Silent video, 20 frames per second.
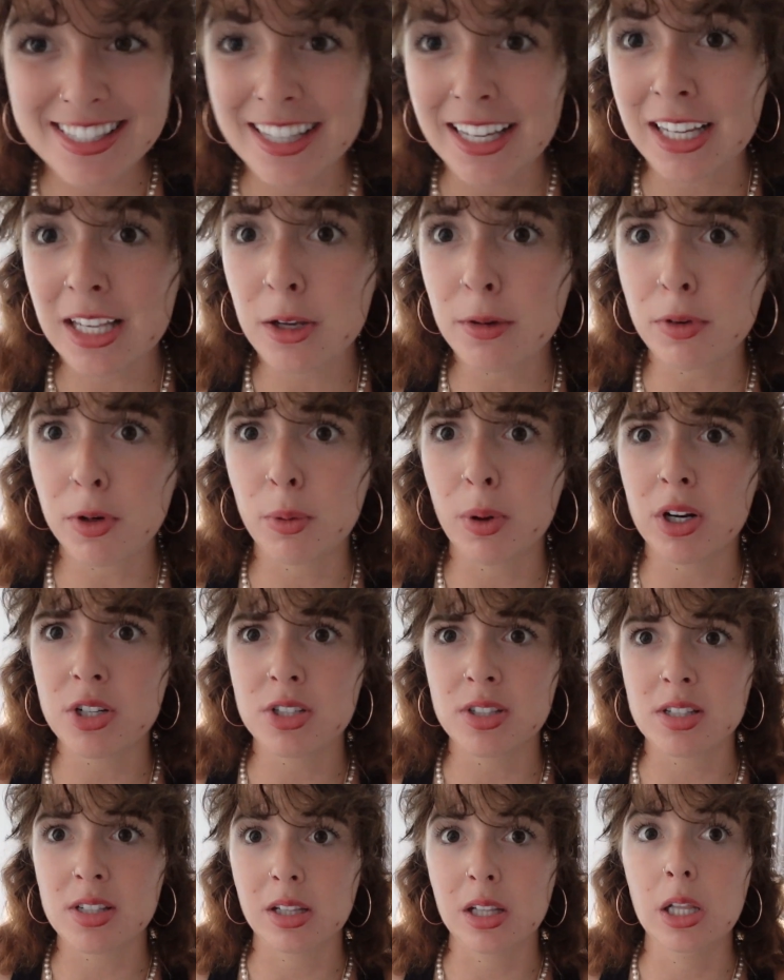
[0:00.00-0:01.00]
Thank you for
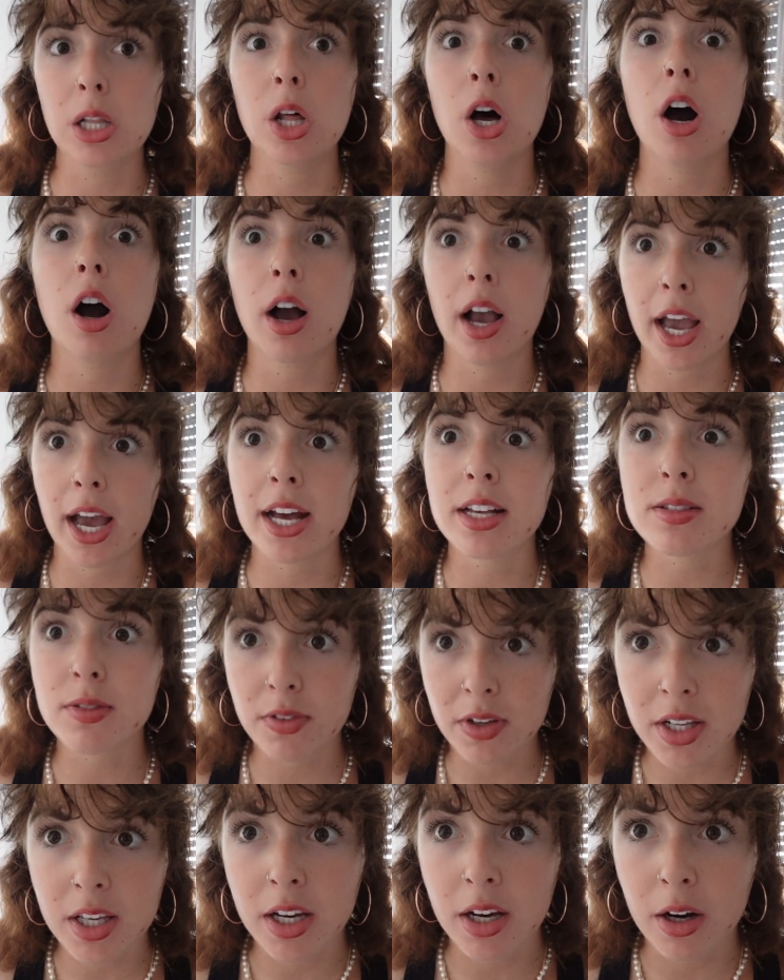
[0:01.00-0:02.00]
watching this long ass
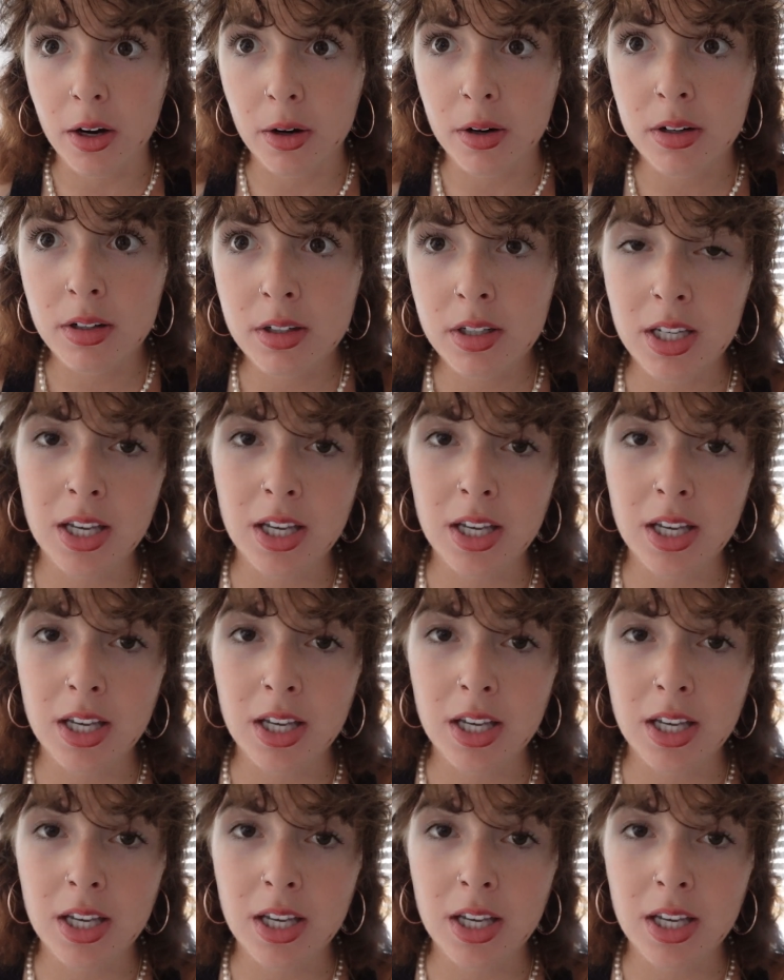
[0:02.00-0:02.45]
video.